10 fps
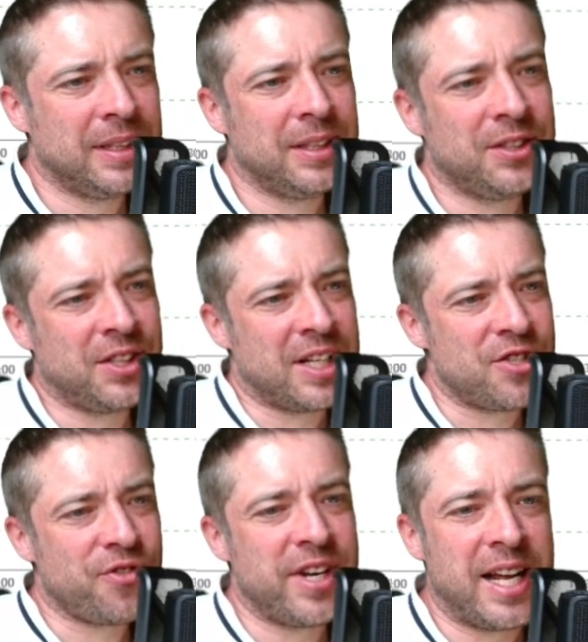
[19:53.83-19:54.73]
So that's
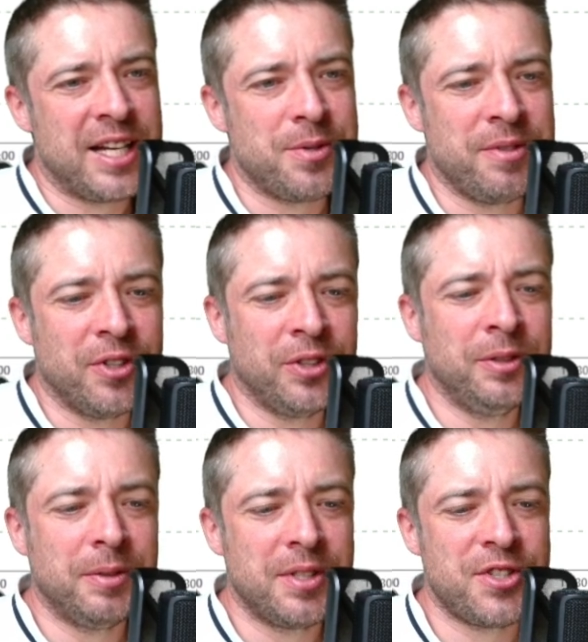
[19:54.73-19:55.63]
3 days we've done.
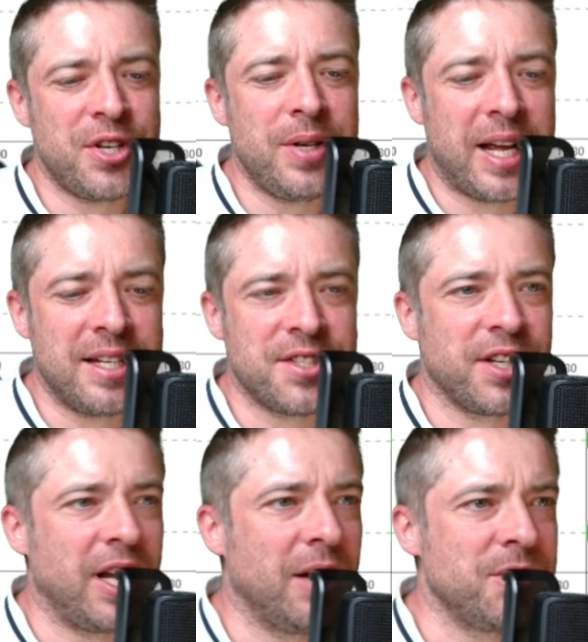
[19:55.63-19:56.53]
2 days to
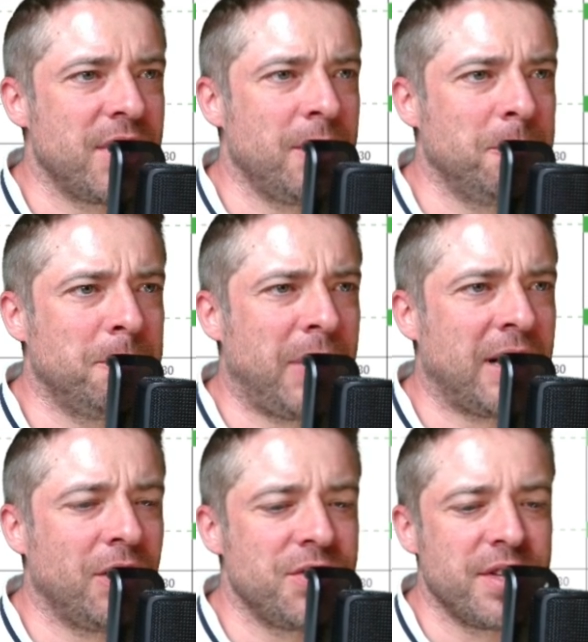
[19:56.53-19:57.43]
go. So
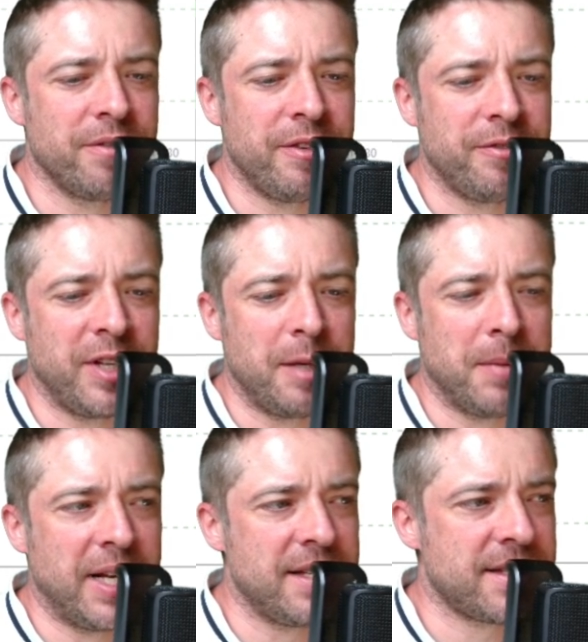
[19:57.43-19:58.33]
back onto the 15
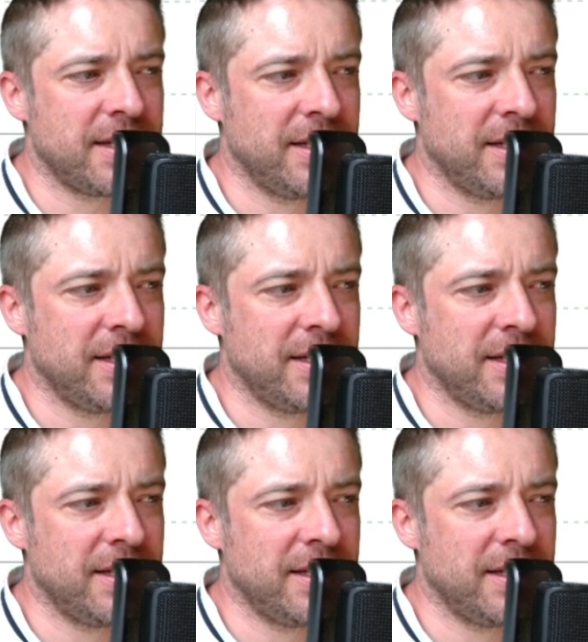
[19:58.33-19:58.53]
minute.